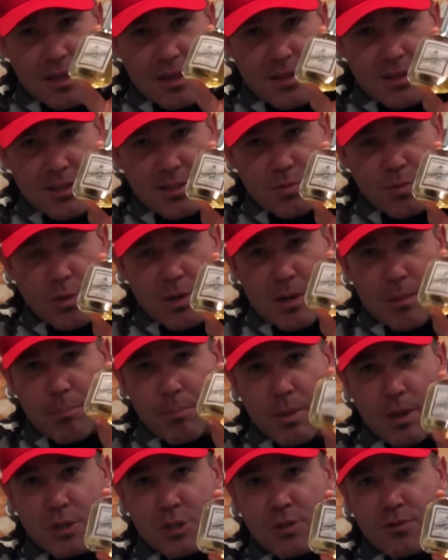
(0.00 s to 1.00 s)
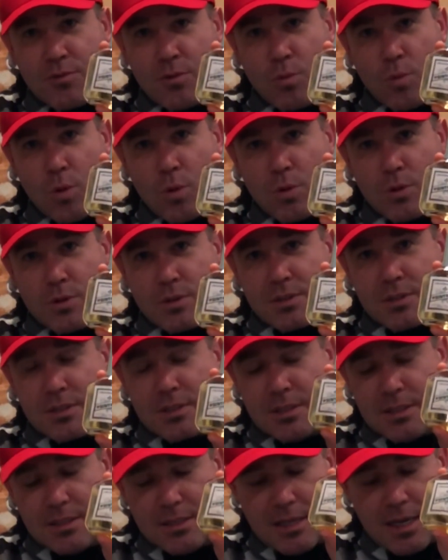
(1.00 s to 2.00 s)
this won a bunch of awards.
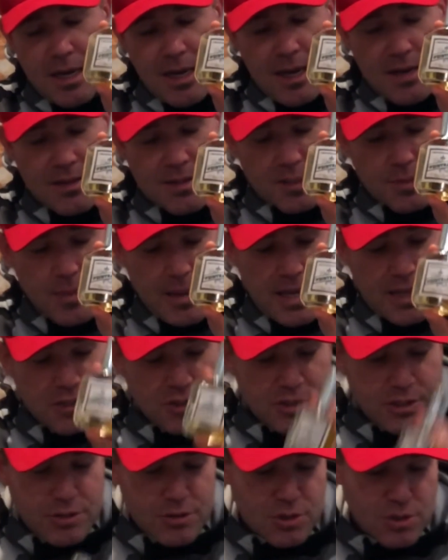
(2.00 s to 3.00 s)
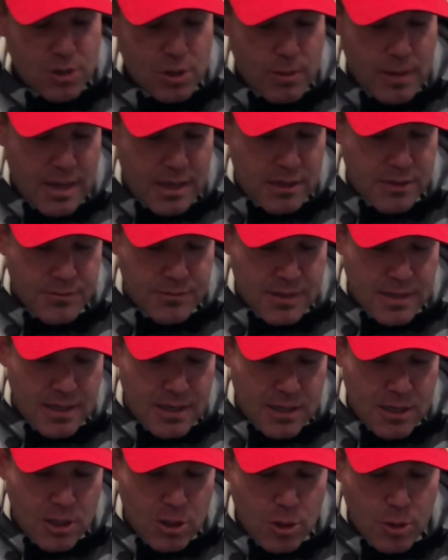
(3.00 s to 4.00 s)
Uh, this past year. So out of uh,
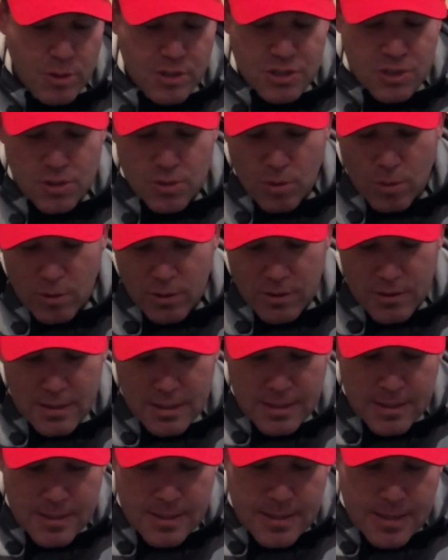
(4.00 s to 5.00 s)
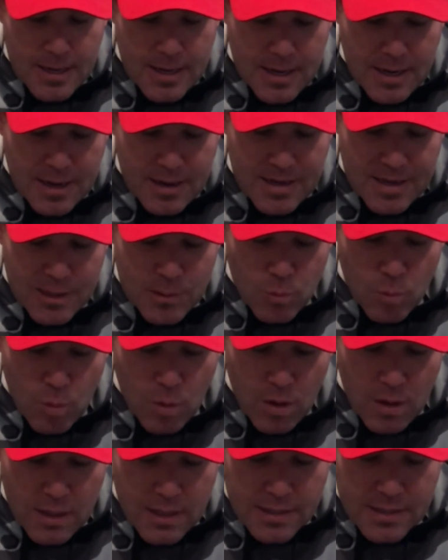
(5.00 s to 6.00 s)
Colonosaur, uh, it
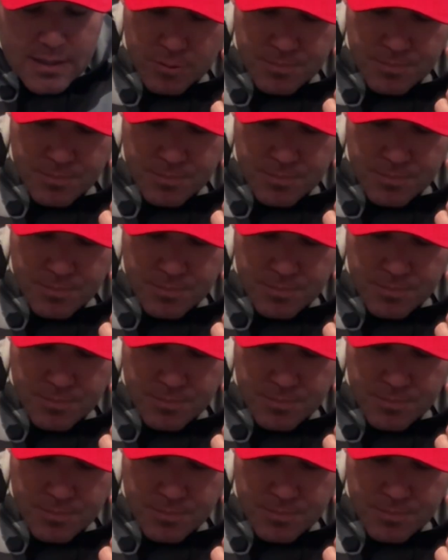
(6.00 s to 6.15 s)
won